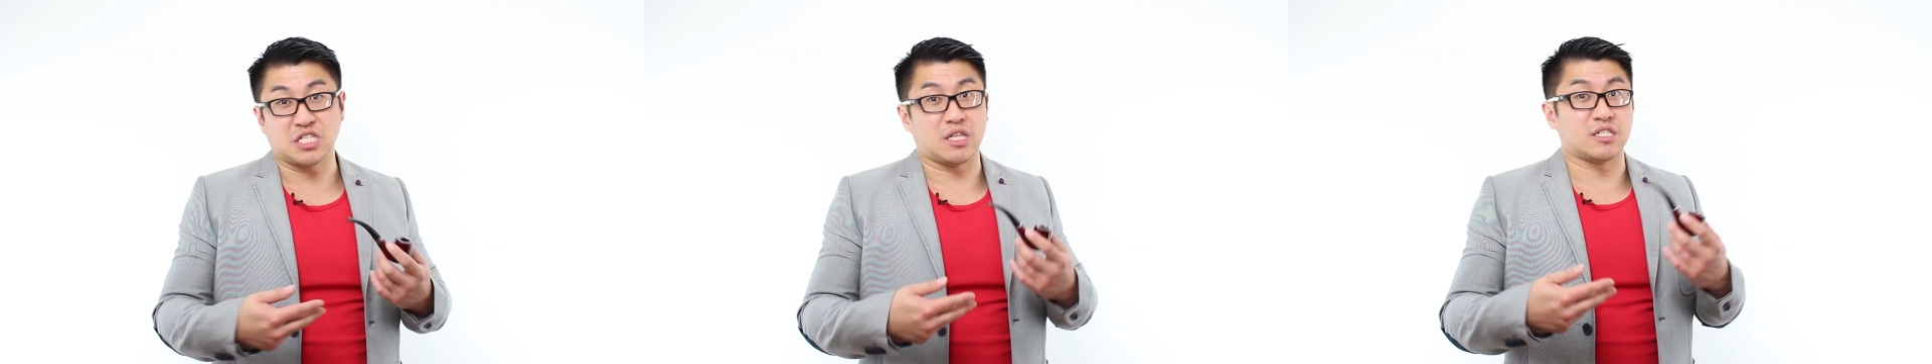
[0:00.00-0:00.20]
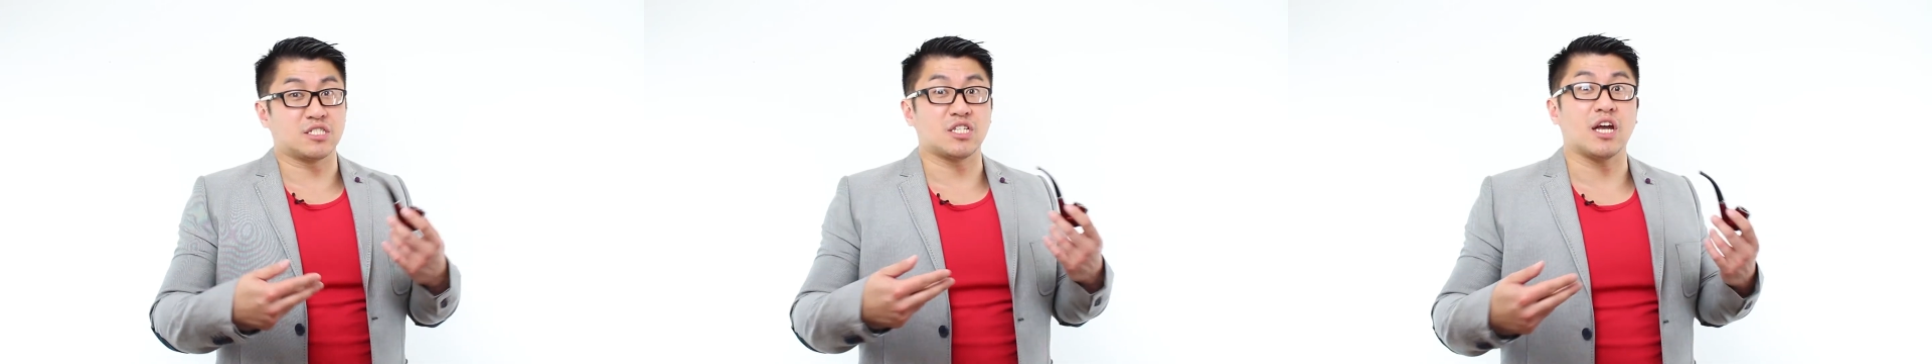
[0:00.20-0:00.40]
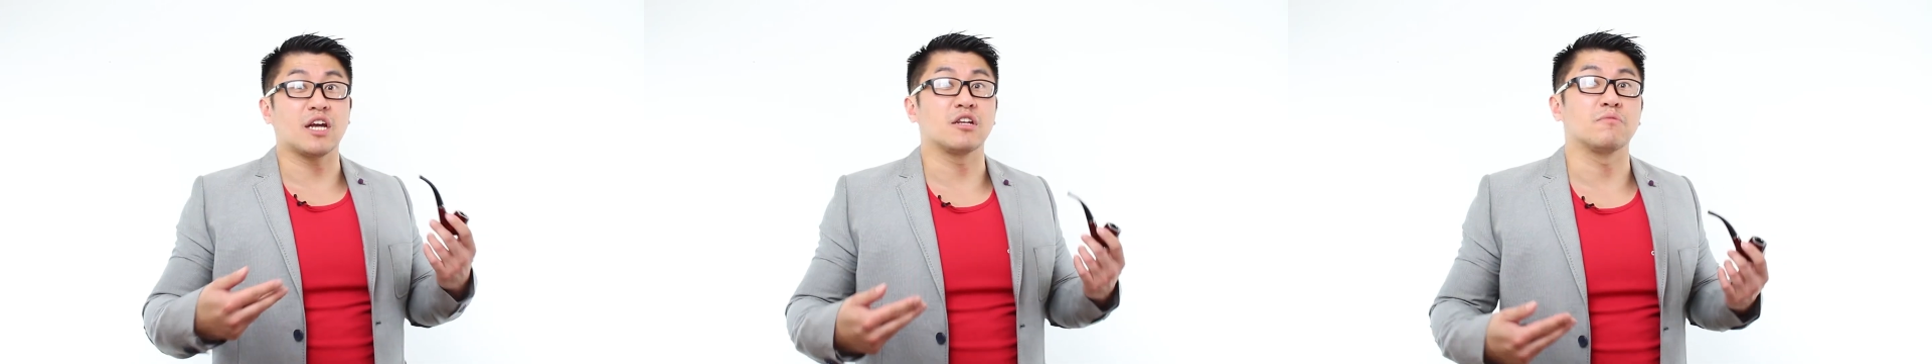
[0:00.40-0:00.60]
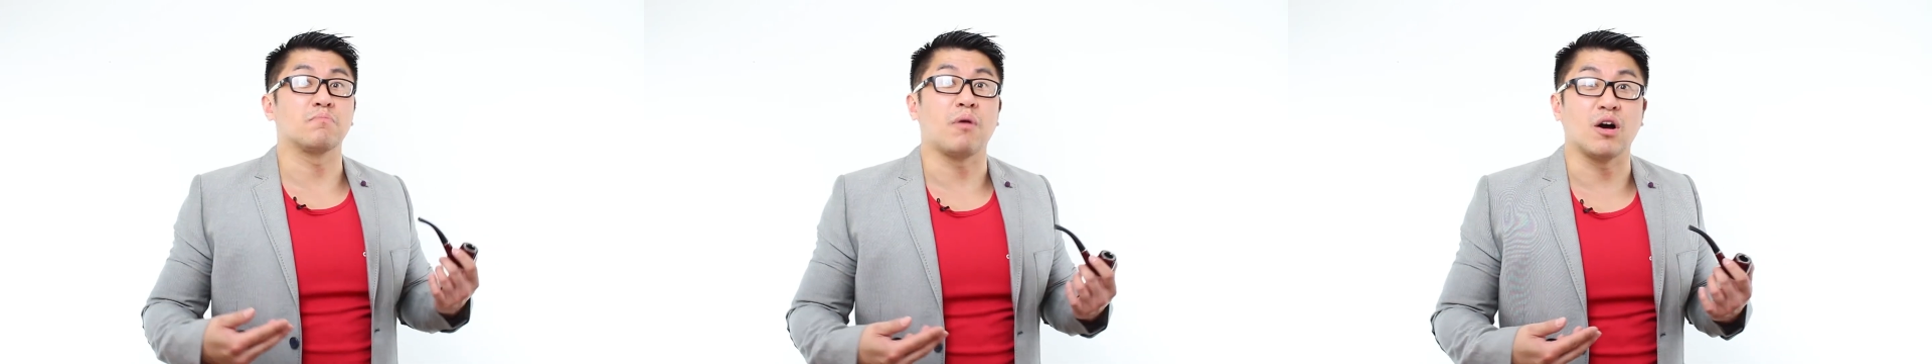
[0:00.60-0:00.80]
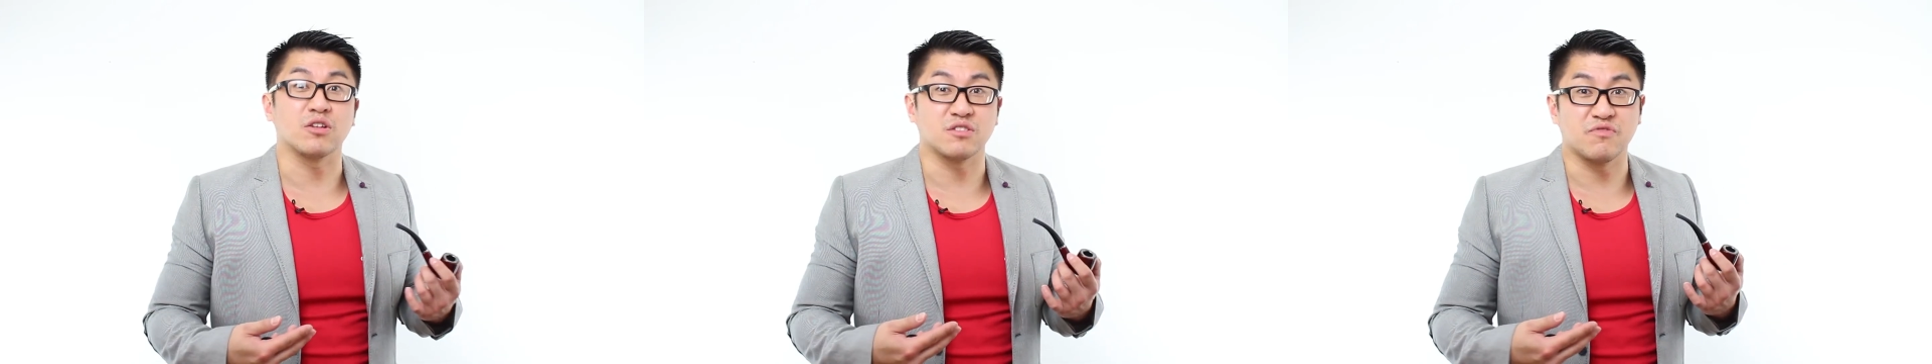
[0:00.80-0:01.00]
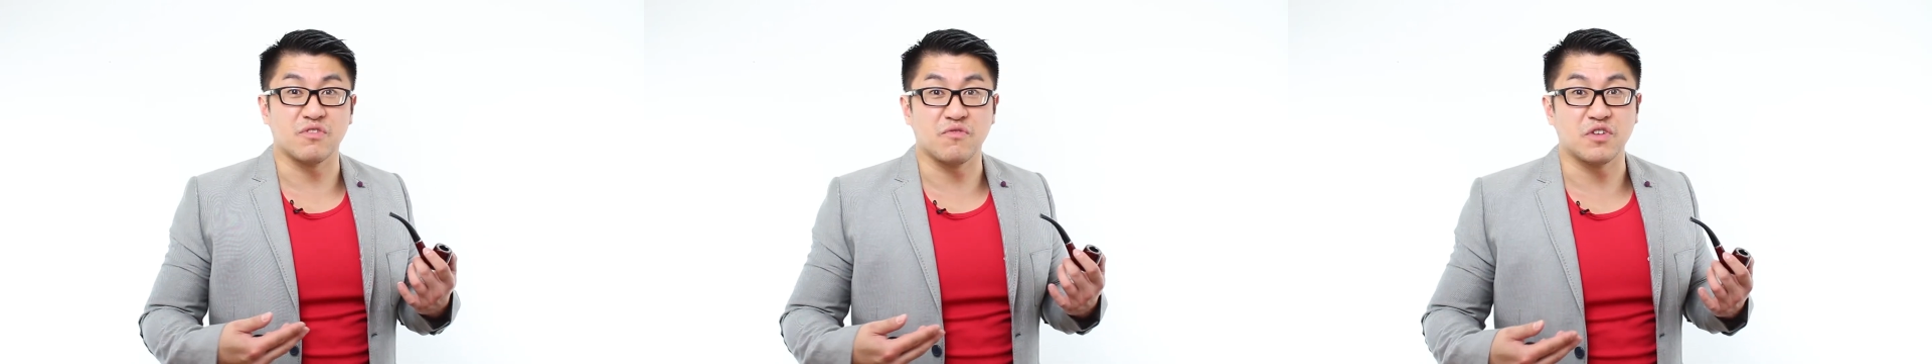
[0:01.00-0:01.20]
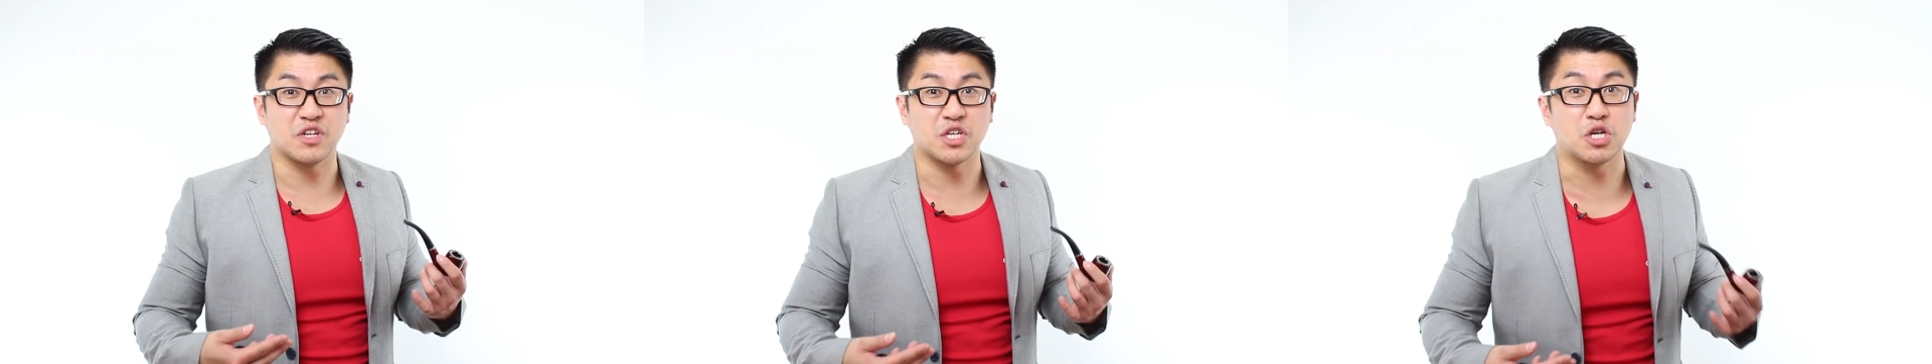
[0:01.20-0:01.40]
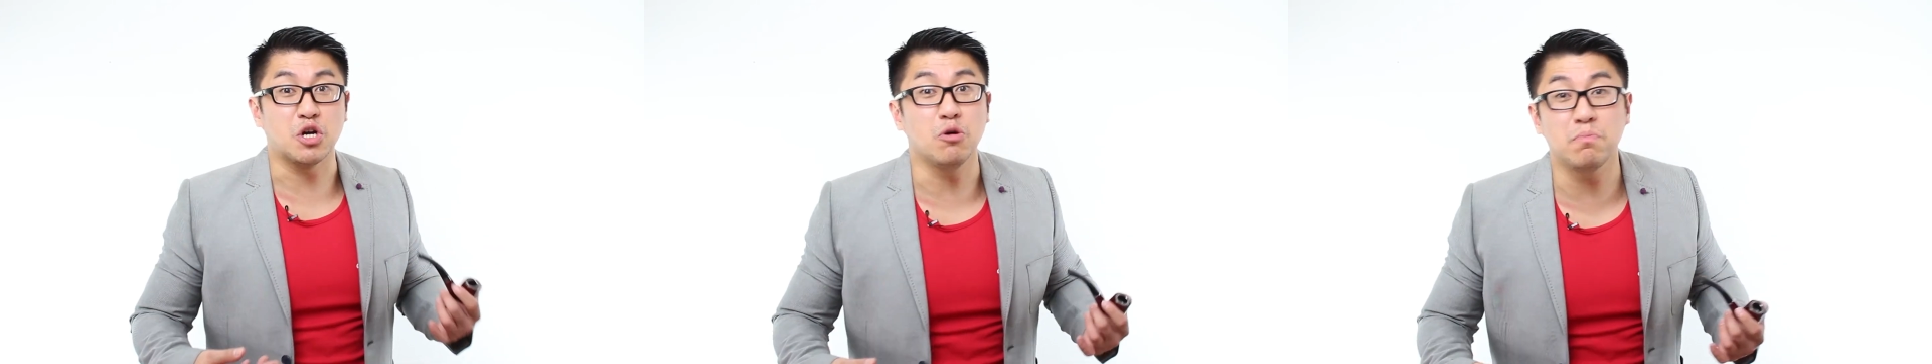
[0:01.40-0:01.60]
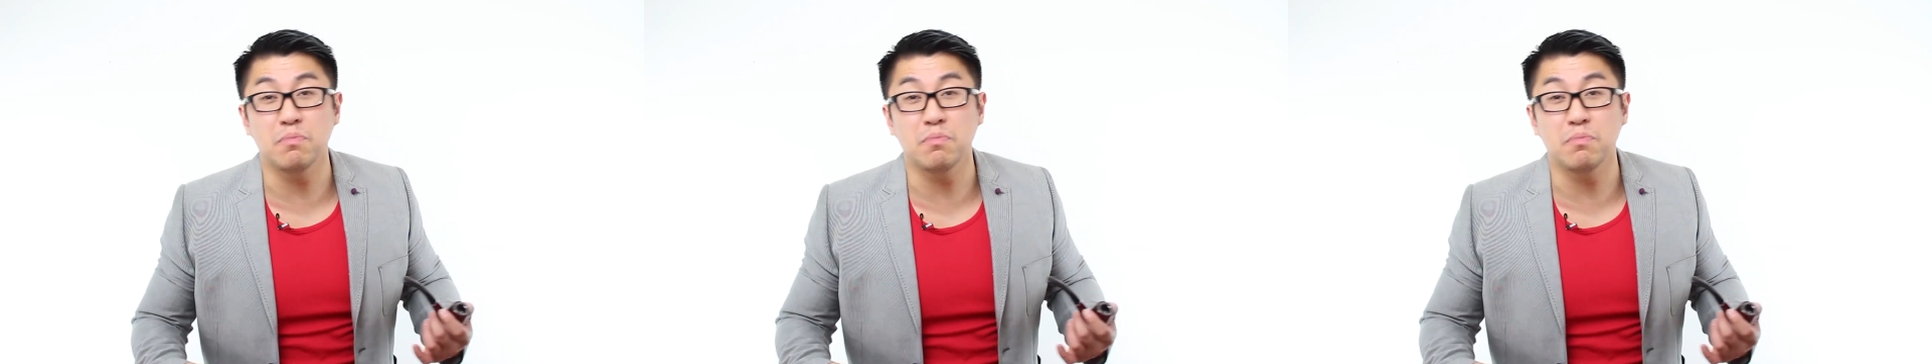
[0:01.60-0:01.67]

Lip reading: the silent part of the video,